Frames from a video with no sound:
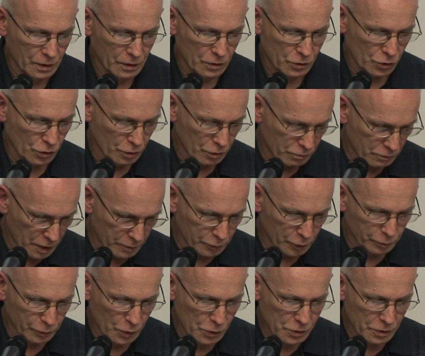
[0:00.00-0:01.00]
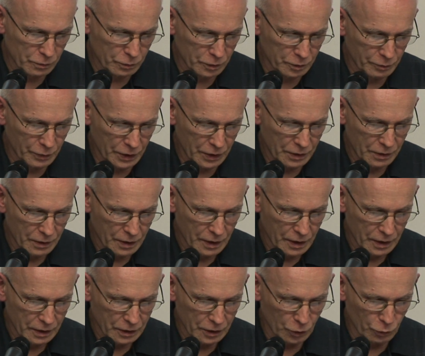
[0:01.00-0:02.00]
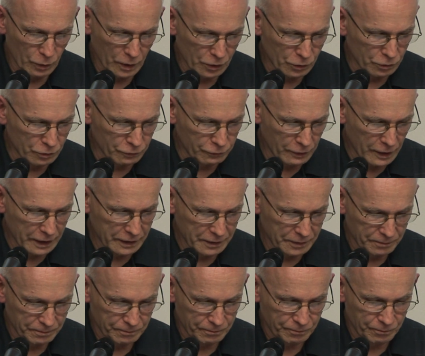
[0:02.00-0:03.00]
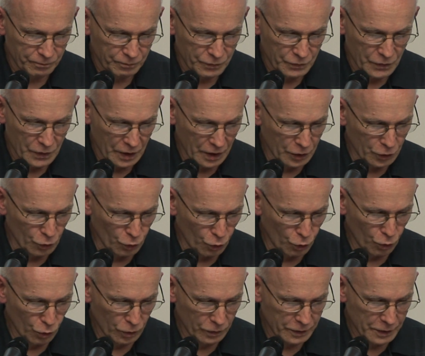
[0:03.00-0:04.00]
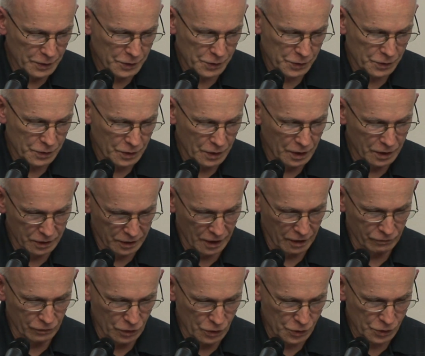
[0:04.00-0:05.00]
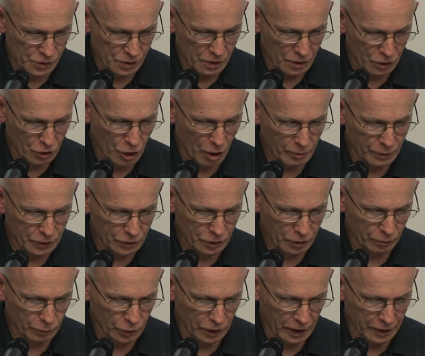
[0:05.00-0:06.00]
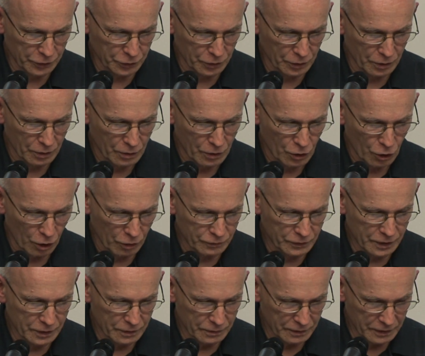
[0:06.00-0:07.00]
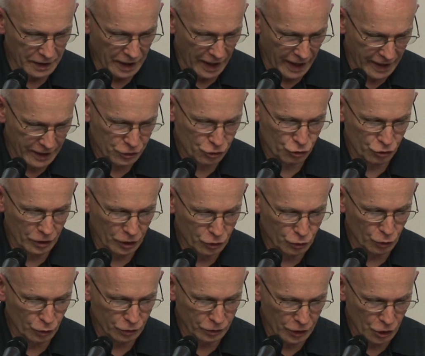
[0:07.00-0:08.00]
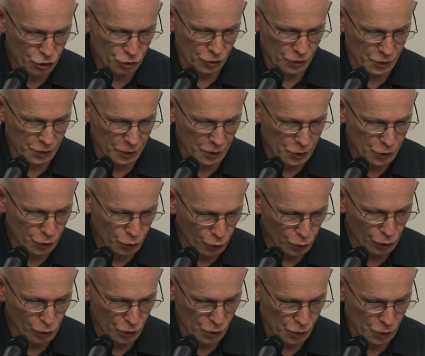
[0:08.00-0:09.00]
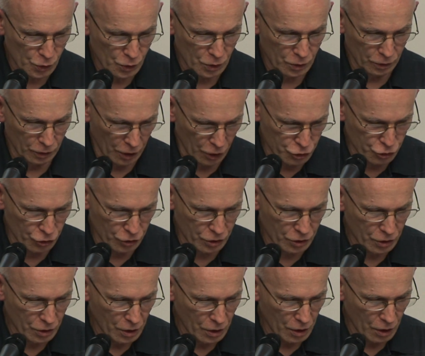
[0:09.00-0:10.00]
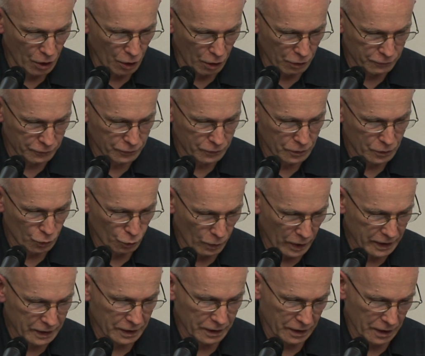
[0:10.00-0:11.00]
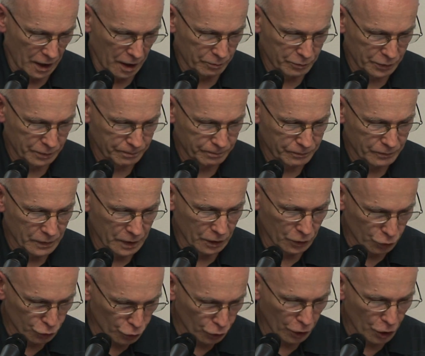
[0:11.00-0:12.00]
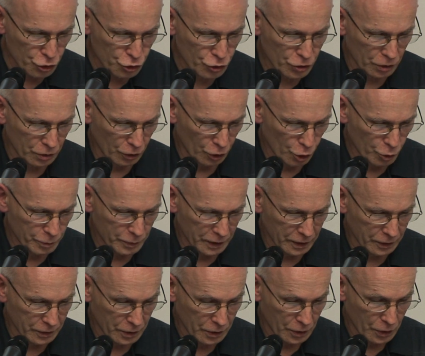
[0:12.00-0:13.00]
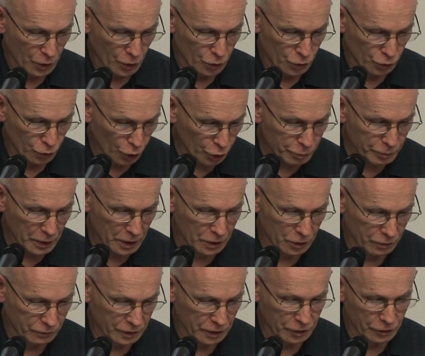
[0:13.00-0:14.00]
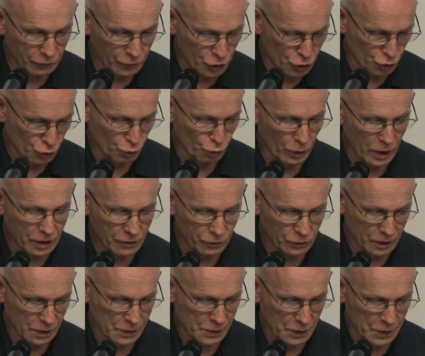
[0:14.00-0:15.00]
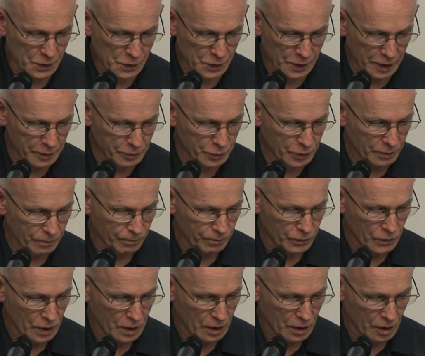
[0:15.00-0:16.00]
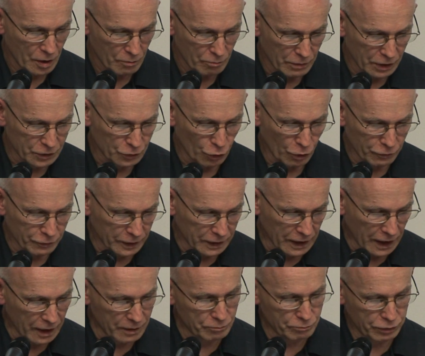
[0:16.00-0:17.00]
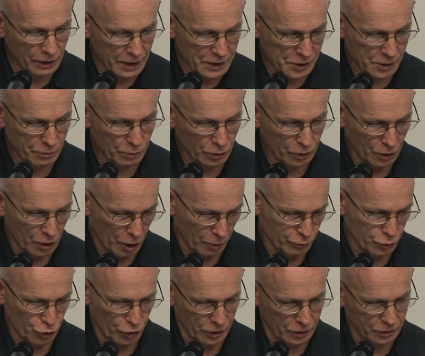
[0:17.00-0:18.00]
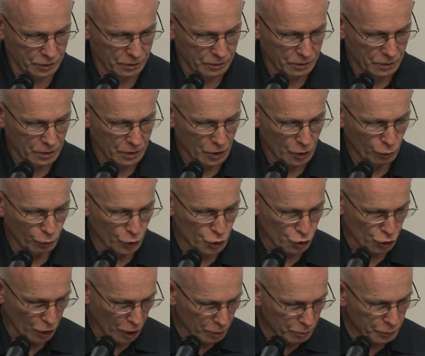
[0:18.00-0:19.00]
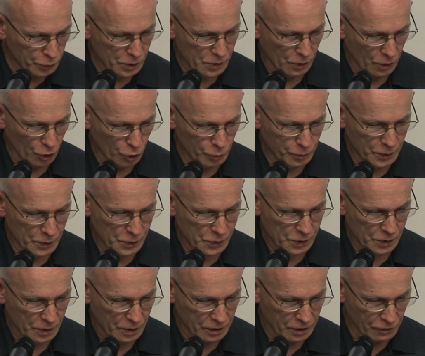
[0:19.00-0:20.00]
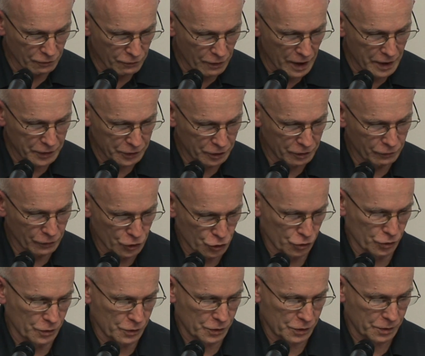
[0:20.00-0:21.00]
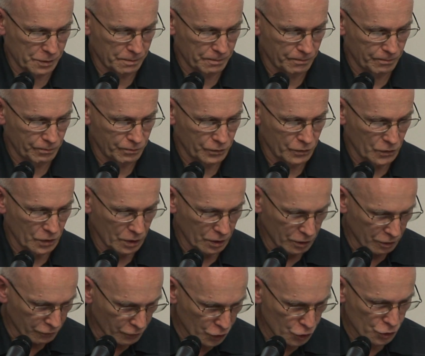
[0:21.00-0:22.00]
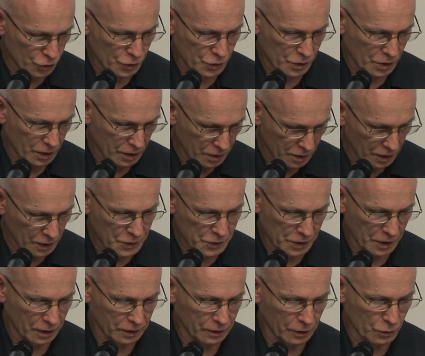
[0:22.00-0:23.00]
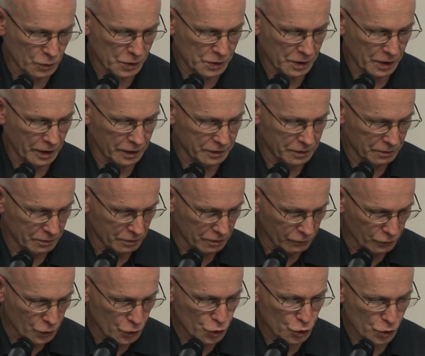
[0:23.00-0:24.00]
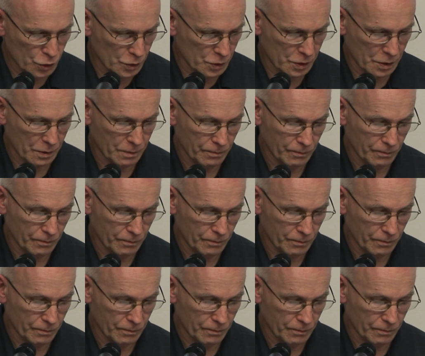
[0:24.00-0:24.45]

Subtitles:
So my proposal would be that one could find in all these endeavors a common denominator of the edge that conditions this curious logic of waking up, an ontological opening not merely of the division of wakefulness and sleep, but of an unplaceable object, which opens the very divisions, the divisions inside-outside, the divisions